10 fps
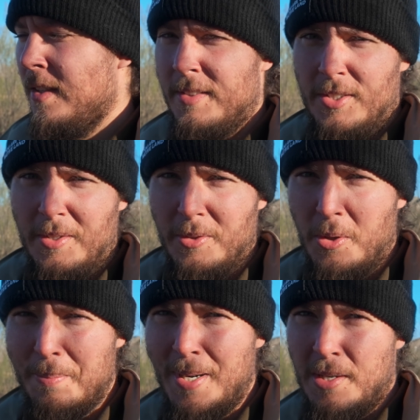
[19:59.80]
Still
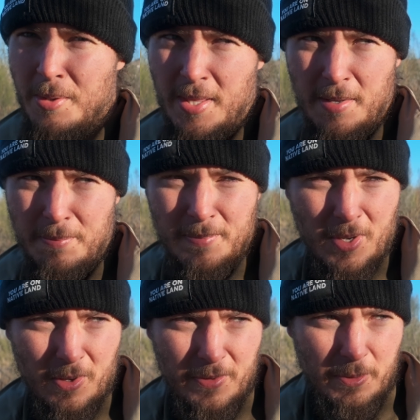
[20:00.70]
no buck with them,
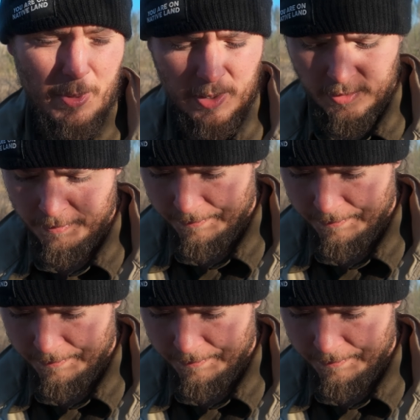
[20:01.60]
all females.